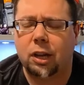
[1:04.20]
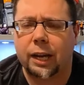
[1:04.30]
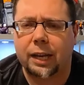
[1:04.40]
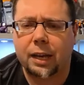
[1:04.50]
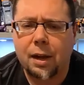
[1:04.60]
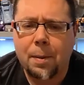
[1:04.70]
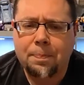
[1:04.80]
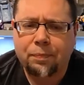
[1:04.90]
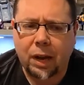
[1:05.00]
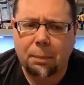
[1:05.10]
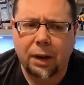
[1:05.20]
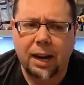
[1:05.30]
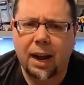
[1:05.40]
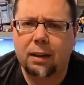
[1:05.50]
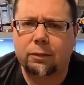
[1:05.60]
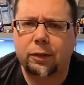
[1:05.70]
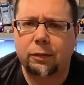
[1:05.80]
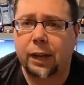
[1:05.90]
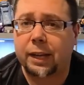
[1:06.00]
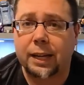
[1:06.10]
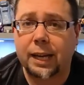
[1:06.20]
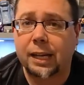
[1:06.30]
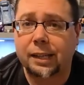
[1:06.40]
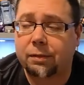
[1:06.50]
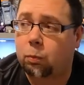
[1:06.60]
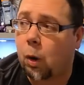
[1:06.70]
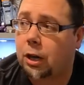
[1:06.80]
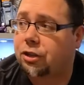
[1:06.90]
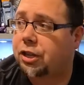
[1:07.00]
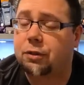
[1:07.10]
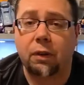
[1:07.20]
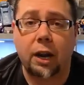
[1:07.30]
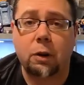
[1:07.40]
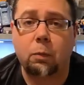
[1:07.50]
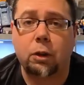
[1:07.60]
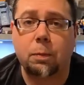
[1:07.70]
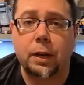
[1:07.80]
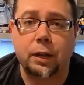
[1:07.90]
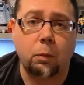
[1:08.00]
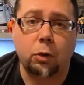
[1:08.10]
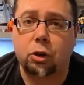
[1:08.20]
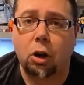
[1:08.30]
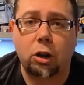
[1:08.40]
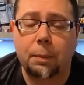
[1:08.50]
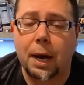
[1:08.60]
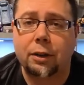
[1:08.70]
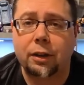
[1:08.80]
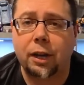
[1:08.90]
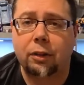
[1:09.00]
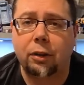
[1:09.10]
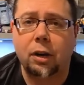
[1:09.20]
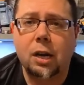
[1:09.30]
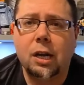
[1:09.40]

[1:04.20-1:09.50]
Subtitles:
like. I might have like a guest watch each volume with me and then we'll talk about it together,